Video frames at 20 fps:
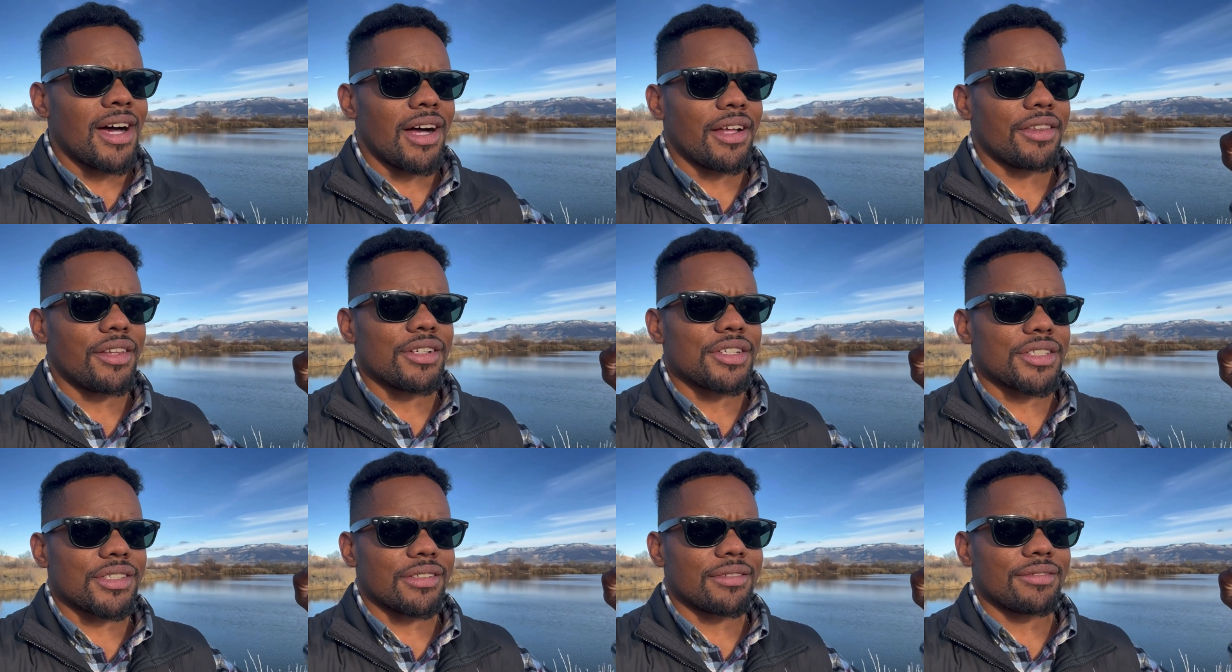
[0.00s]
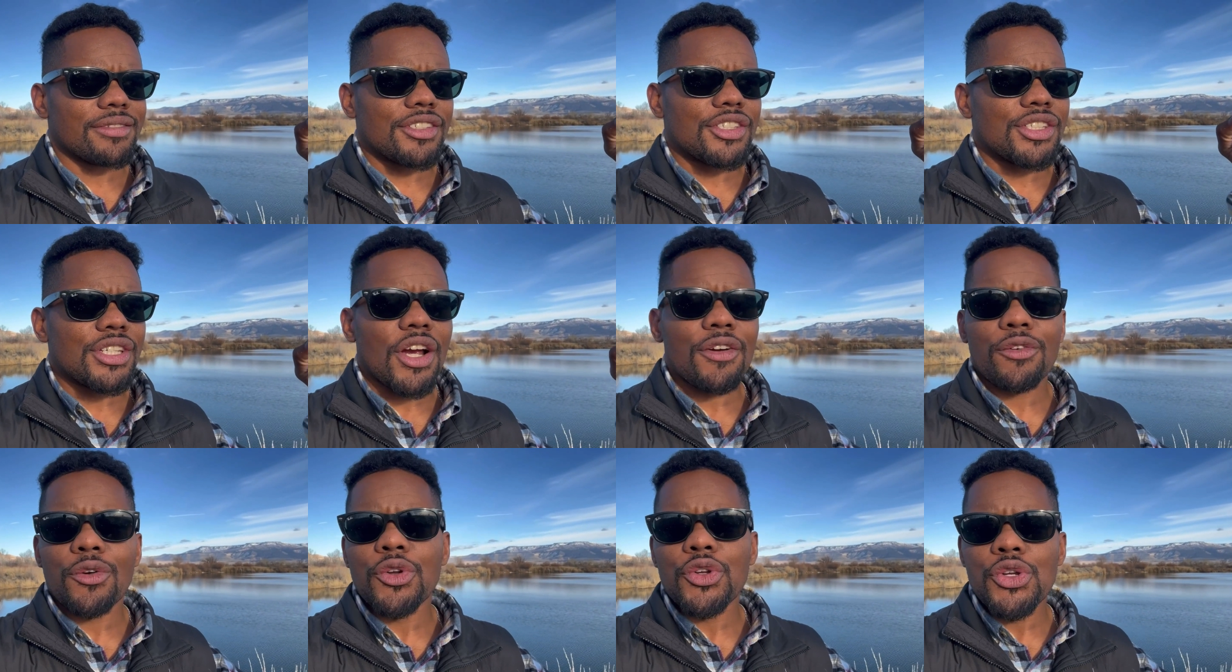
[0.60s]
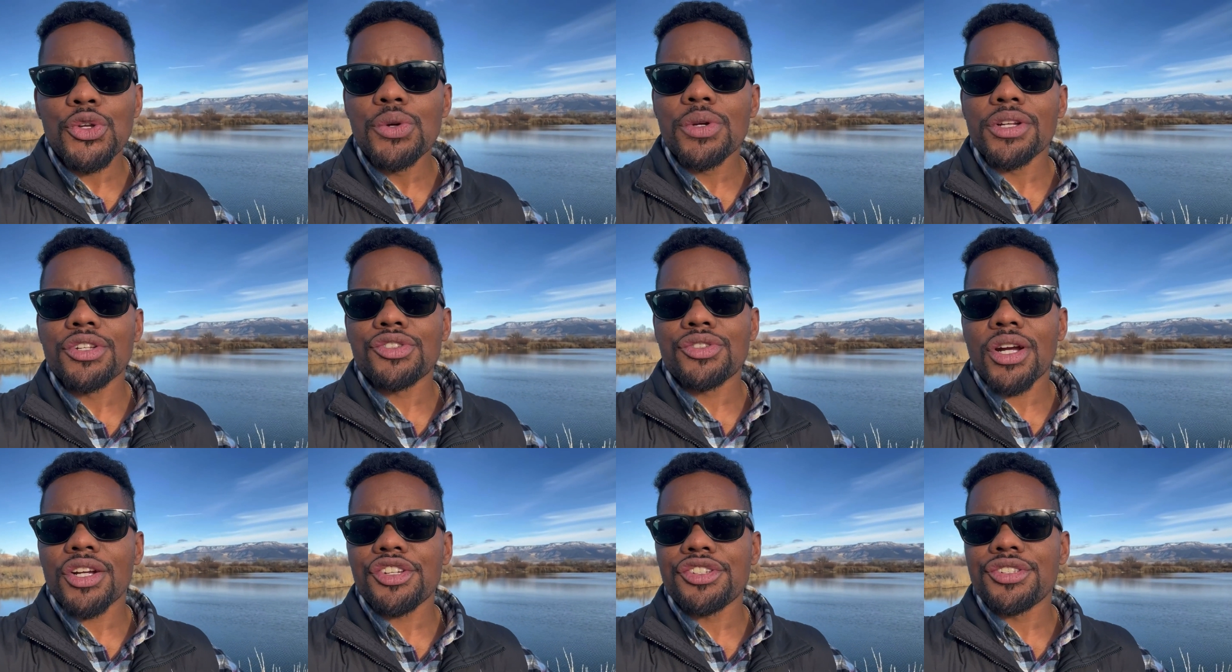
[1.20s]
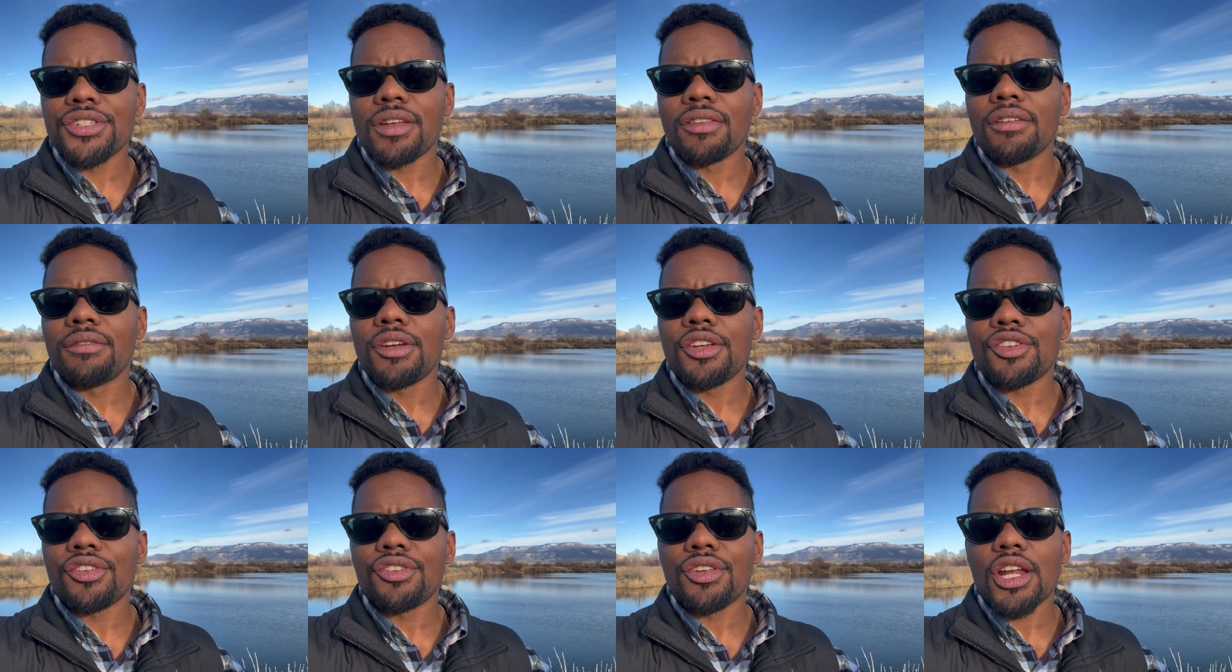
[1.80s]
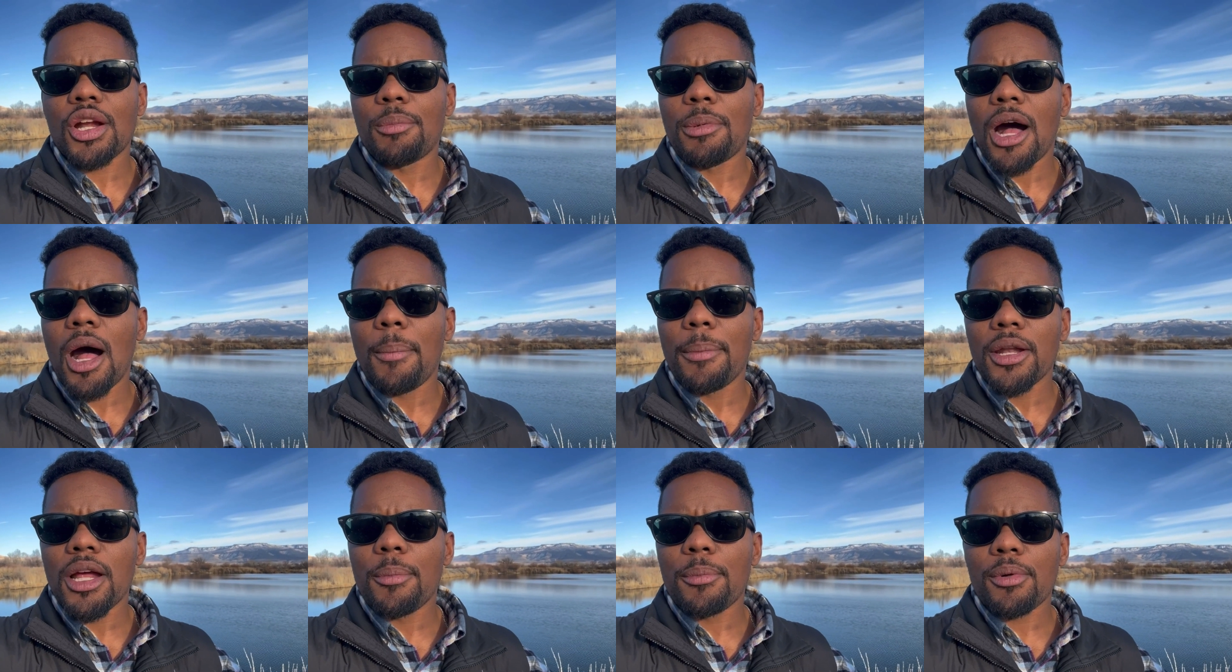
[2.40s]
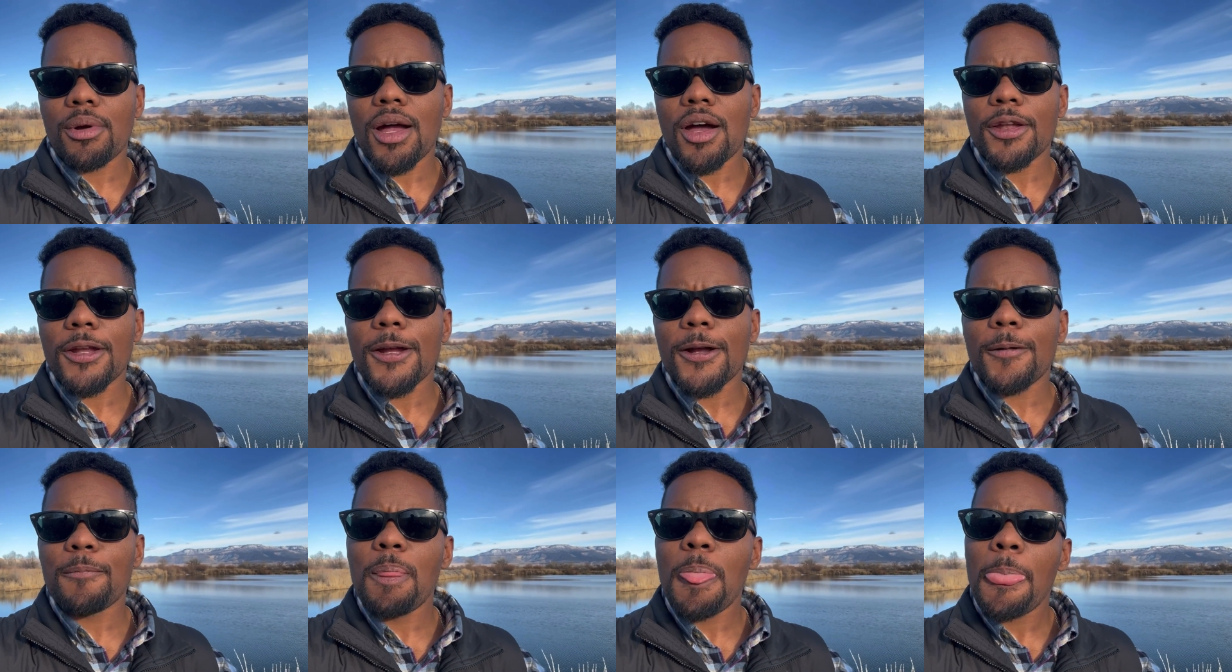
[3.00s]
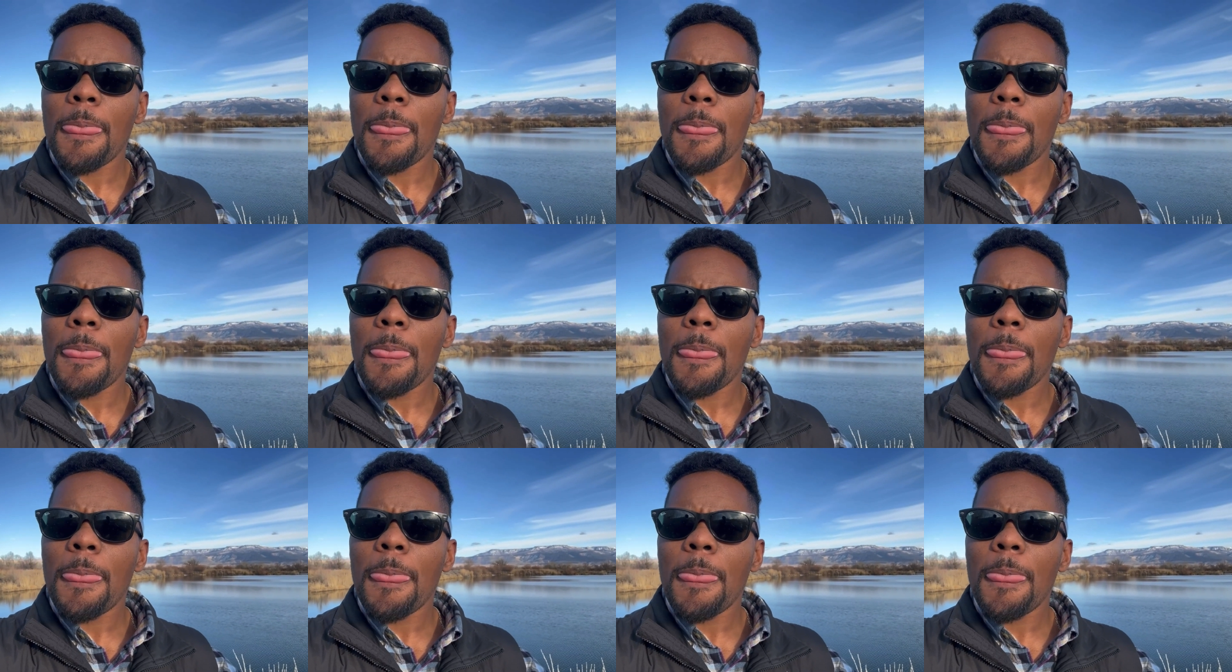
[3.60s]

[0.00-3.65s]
There's several new construction subdivisions that are popping up around here.